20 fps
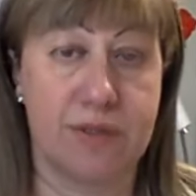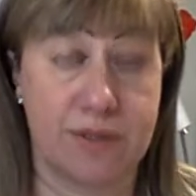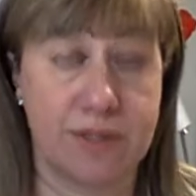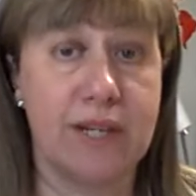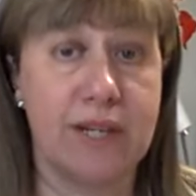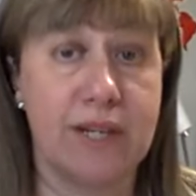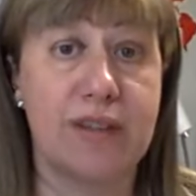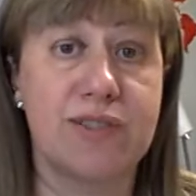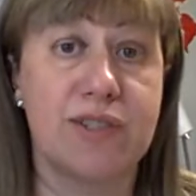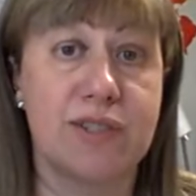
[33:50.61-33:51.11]

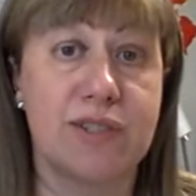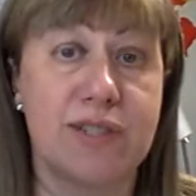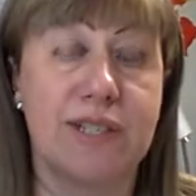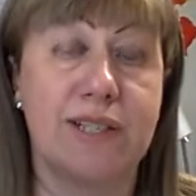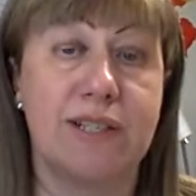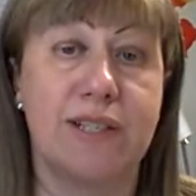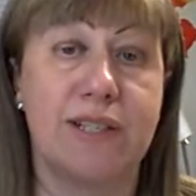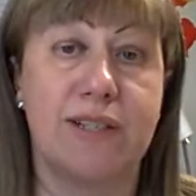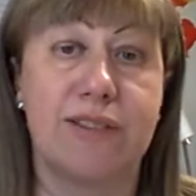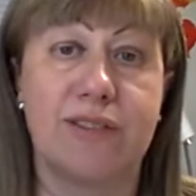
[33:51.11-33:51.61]
Synesia
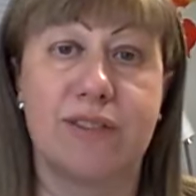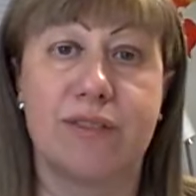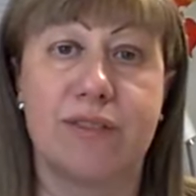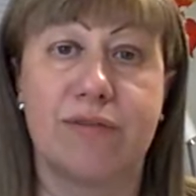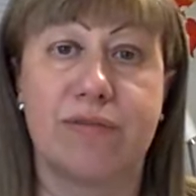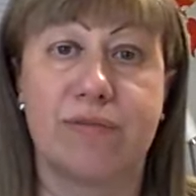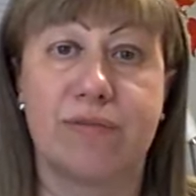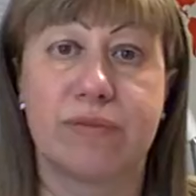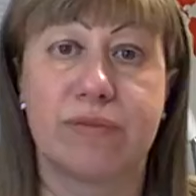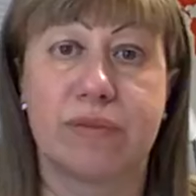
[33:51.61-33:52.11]
did it.
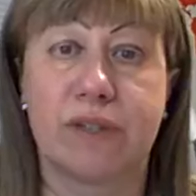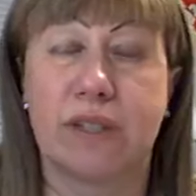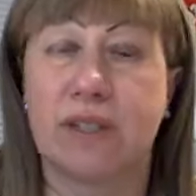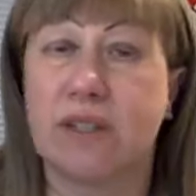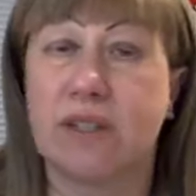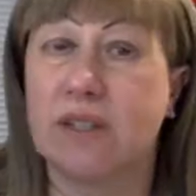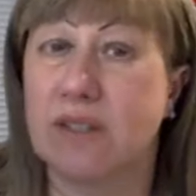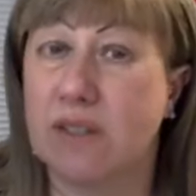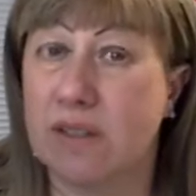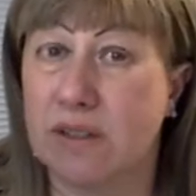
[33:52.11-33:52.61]

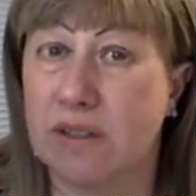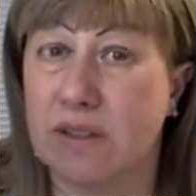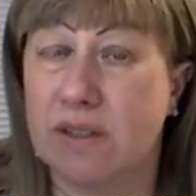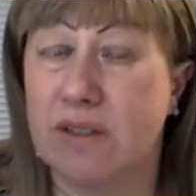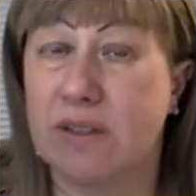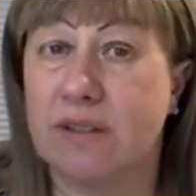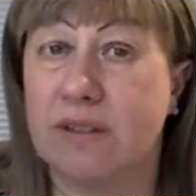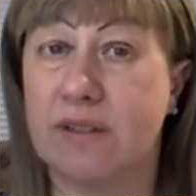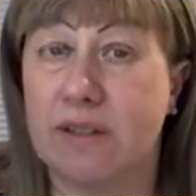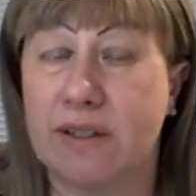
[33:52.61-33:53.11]

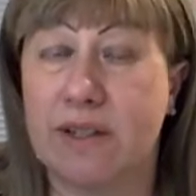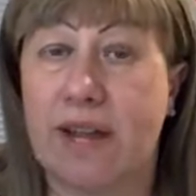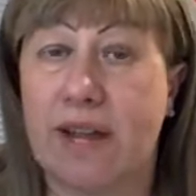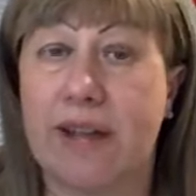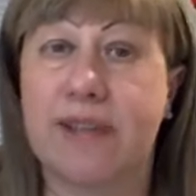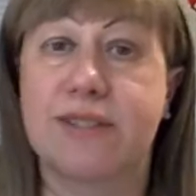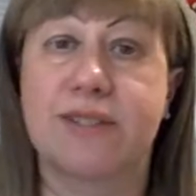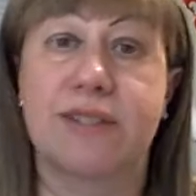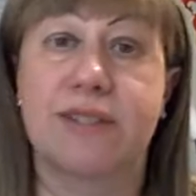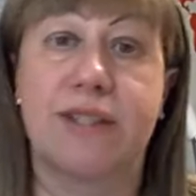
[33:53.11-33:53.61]
The
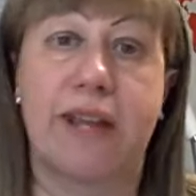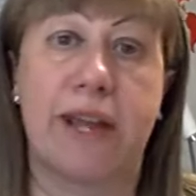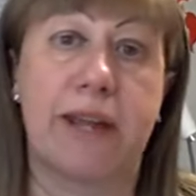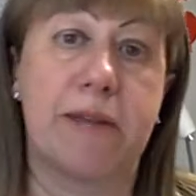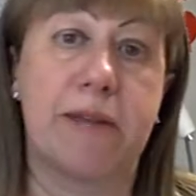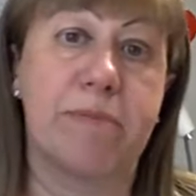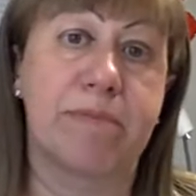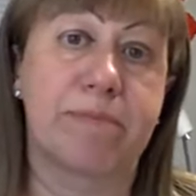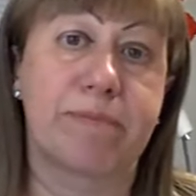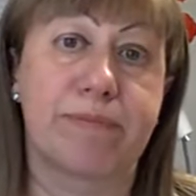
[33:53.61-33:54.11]
next
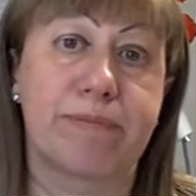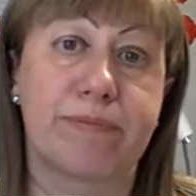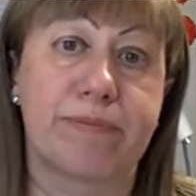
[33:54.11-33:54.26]
day,